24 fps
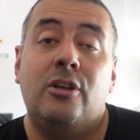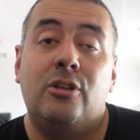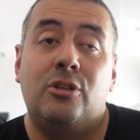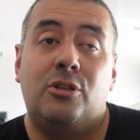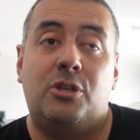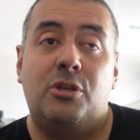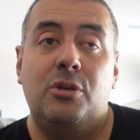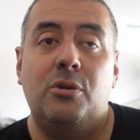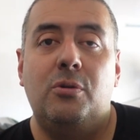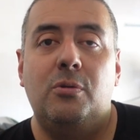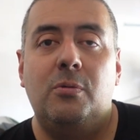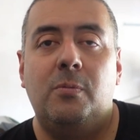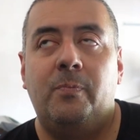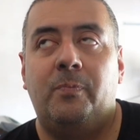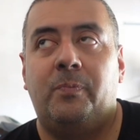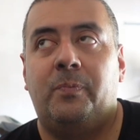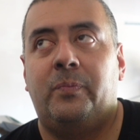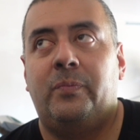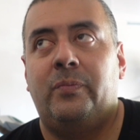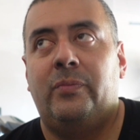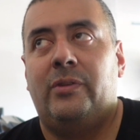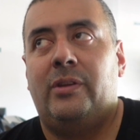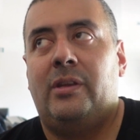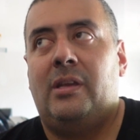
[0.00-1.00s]
Two,
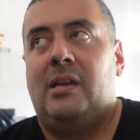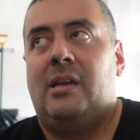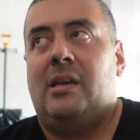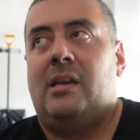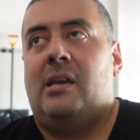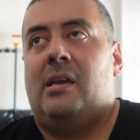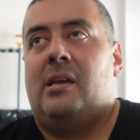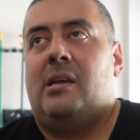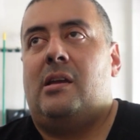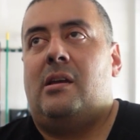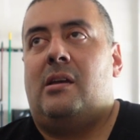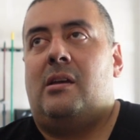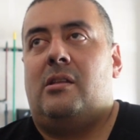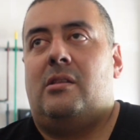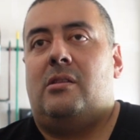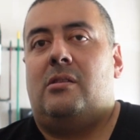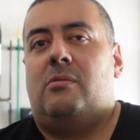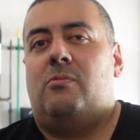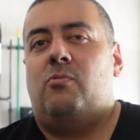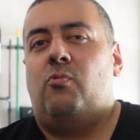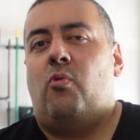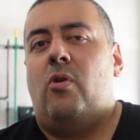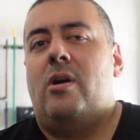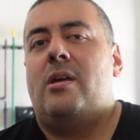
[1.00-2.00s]

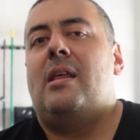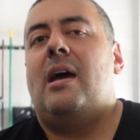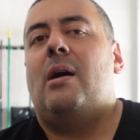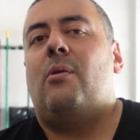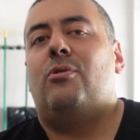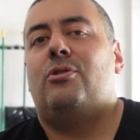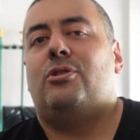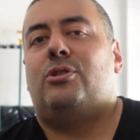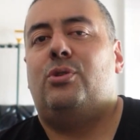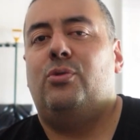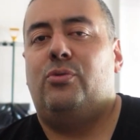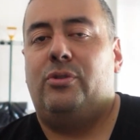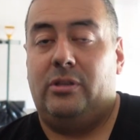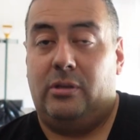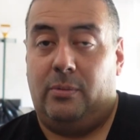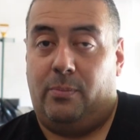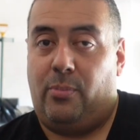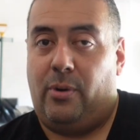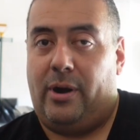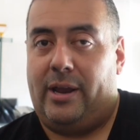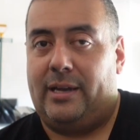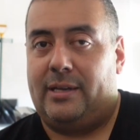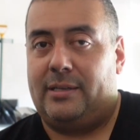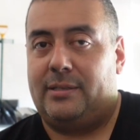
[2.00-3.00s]
when I was doing the
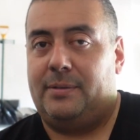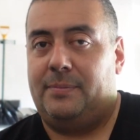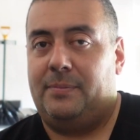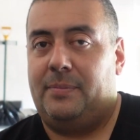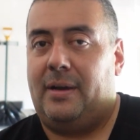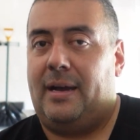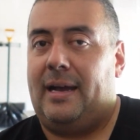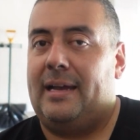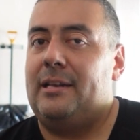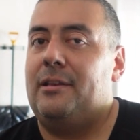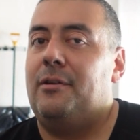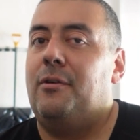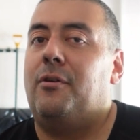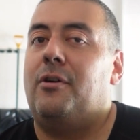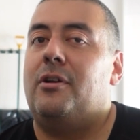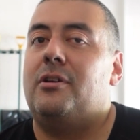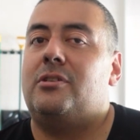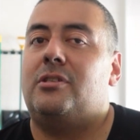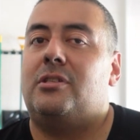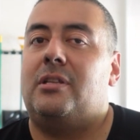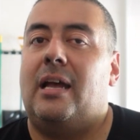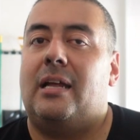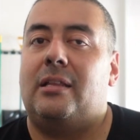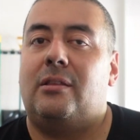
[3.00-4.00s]
brakes, I
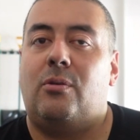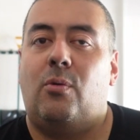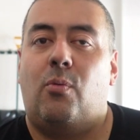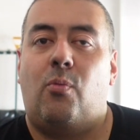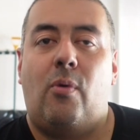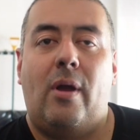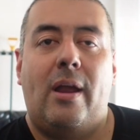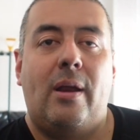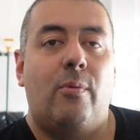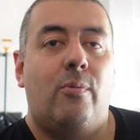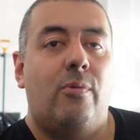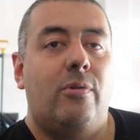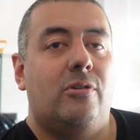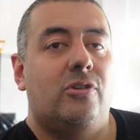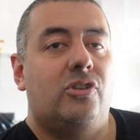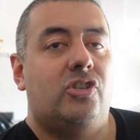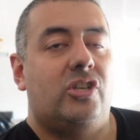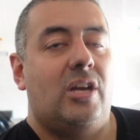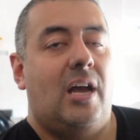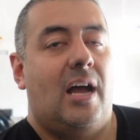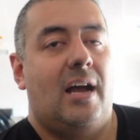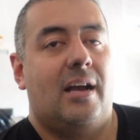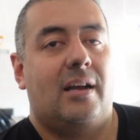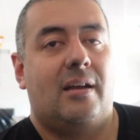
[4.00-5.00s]
noticed that the right rear
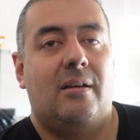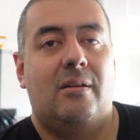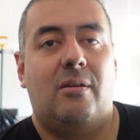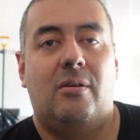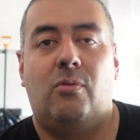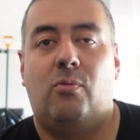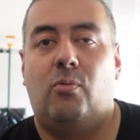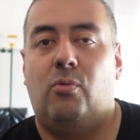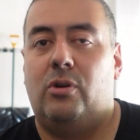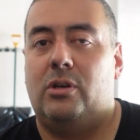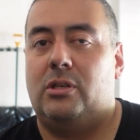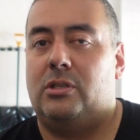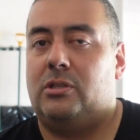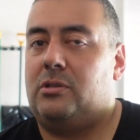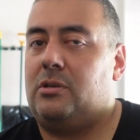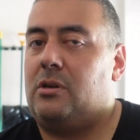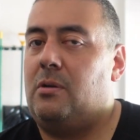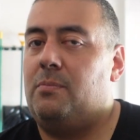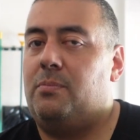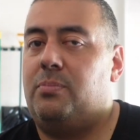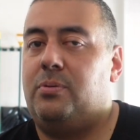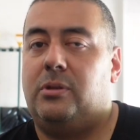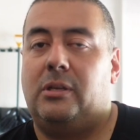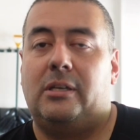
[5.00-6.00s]
shock was
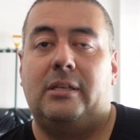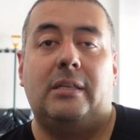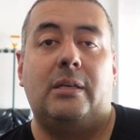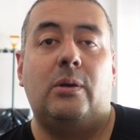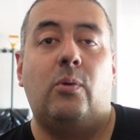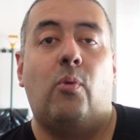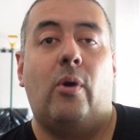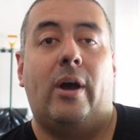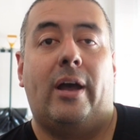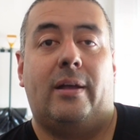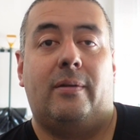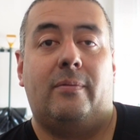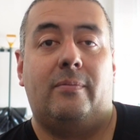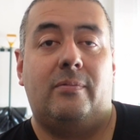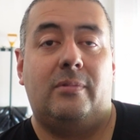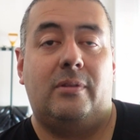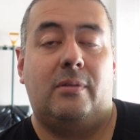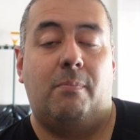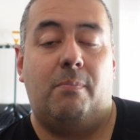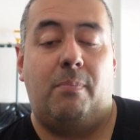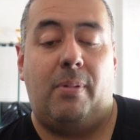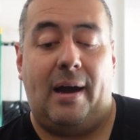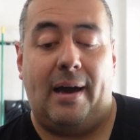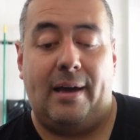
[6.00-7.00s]
completely wet. The
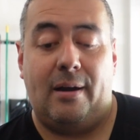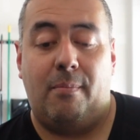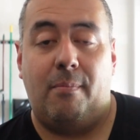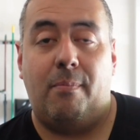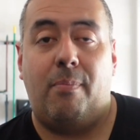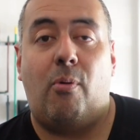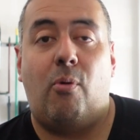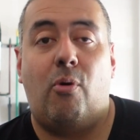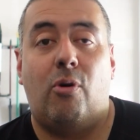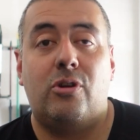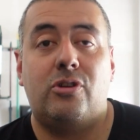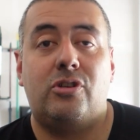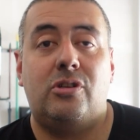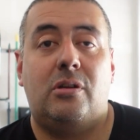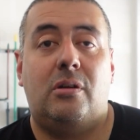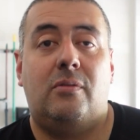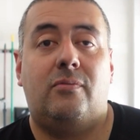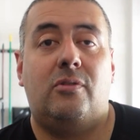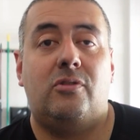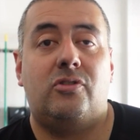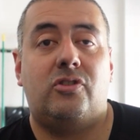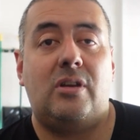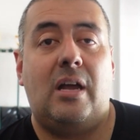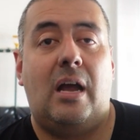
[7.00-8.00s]
bottom portion of
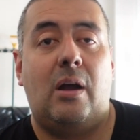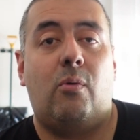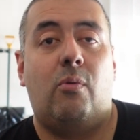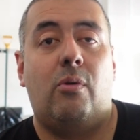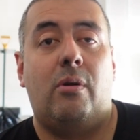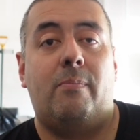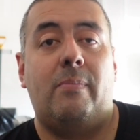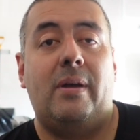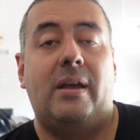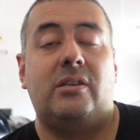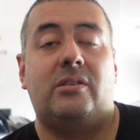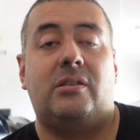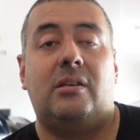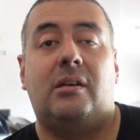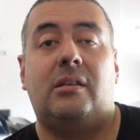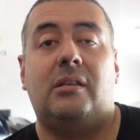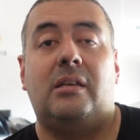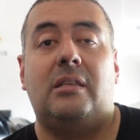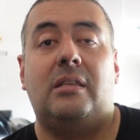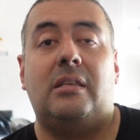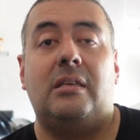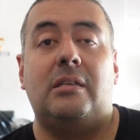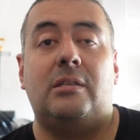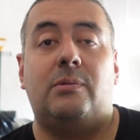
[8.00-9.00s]
the shock, where basically
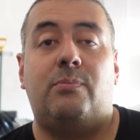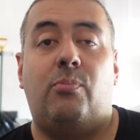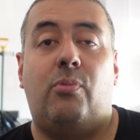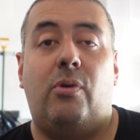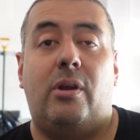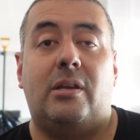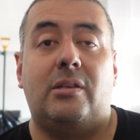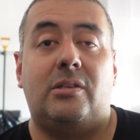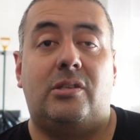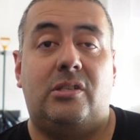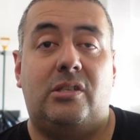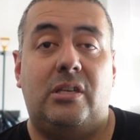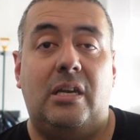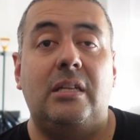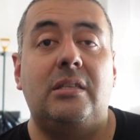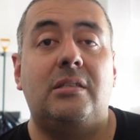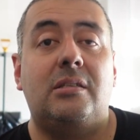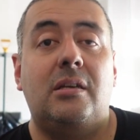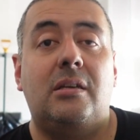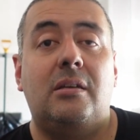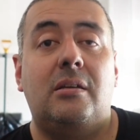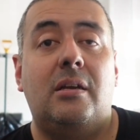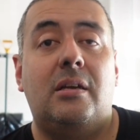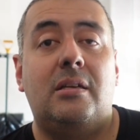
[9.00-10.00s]
the spring seat
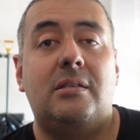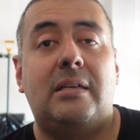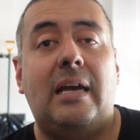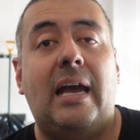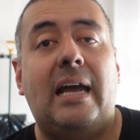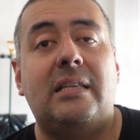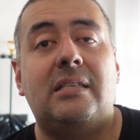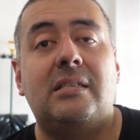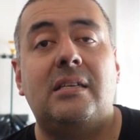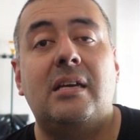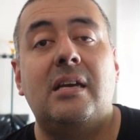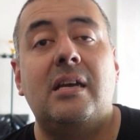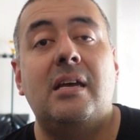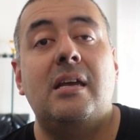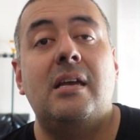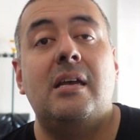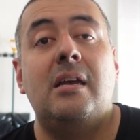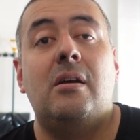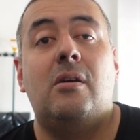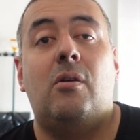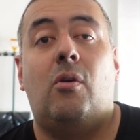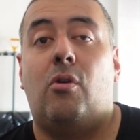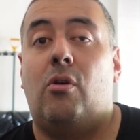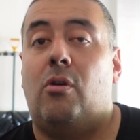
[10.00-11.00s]
is at,
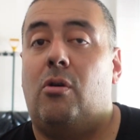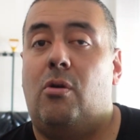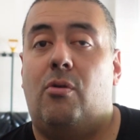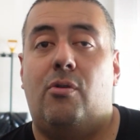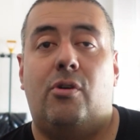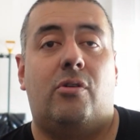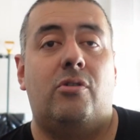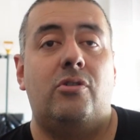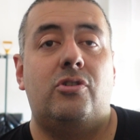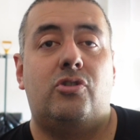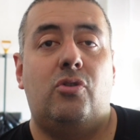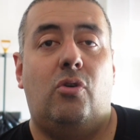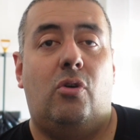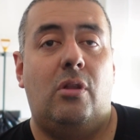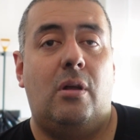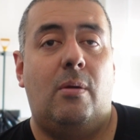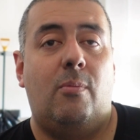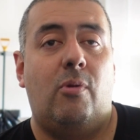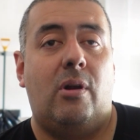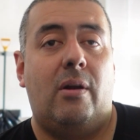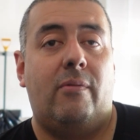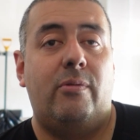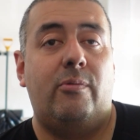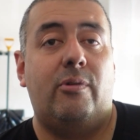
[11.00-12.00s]
or lower control arm,
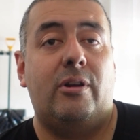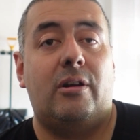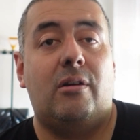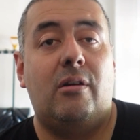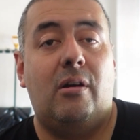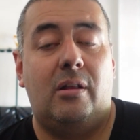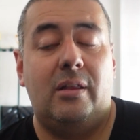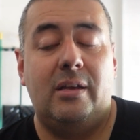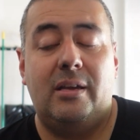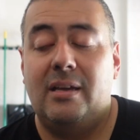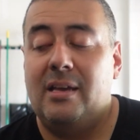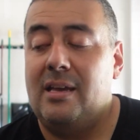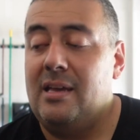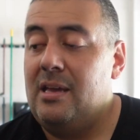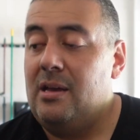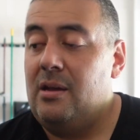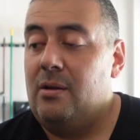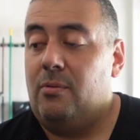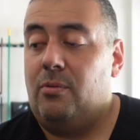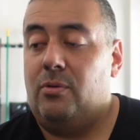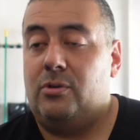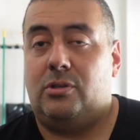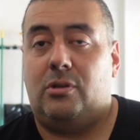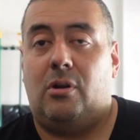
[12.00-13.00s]
whatever you want to call it,
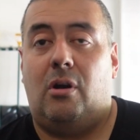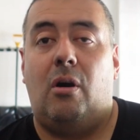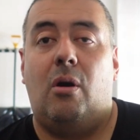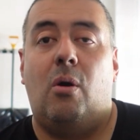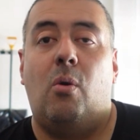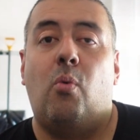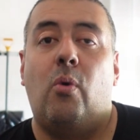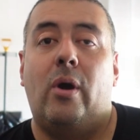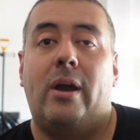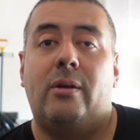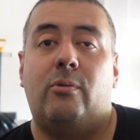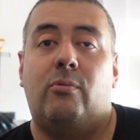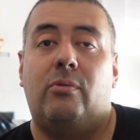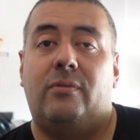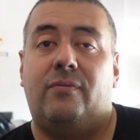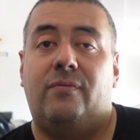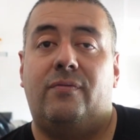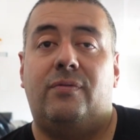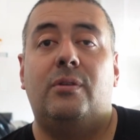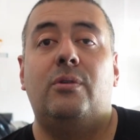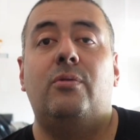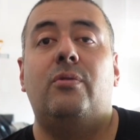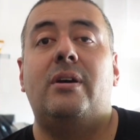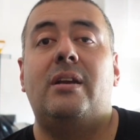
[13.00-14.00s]
was all wet with
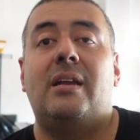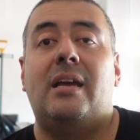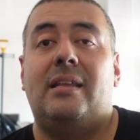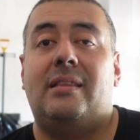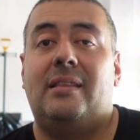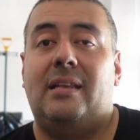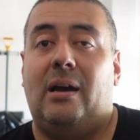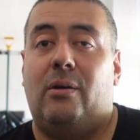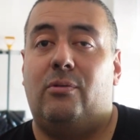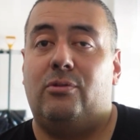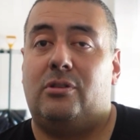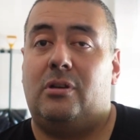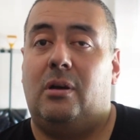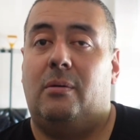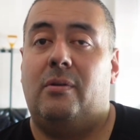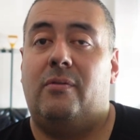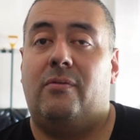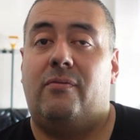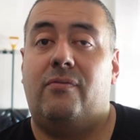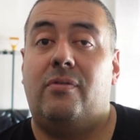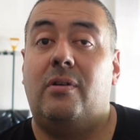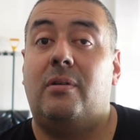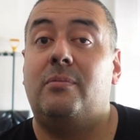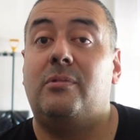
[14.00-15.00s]
fluid, and that was coming
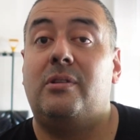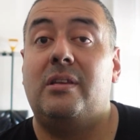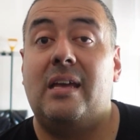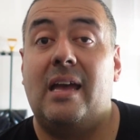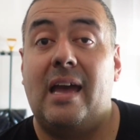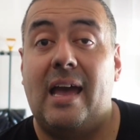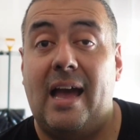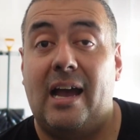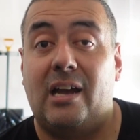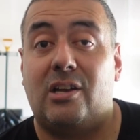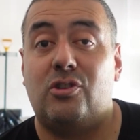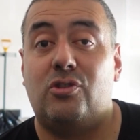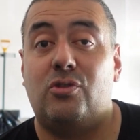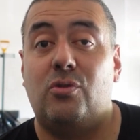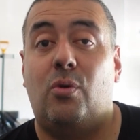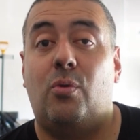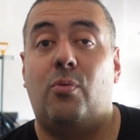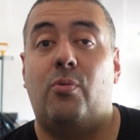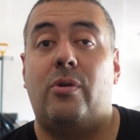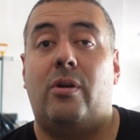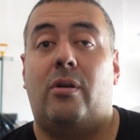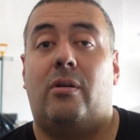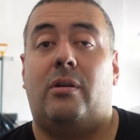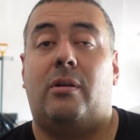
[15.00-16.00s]
from the actual
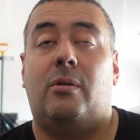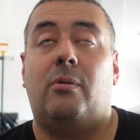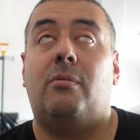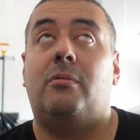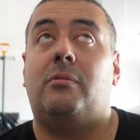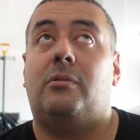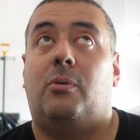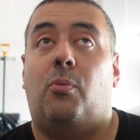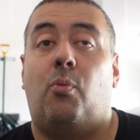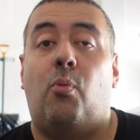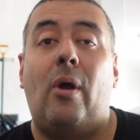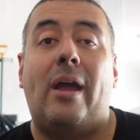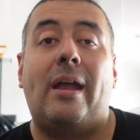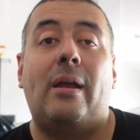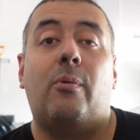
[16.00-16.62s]
the right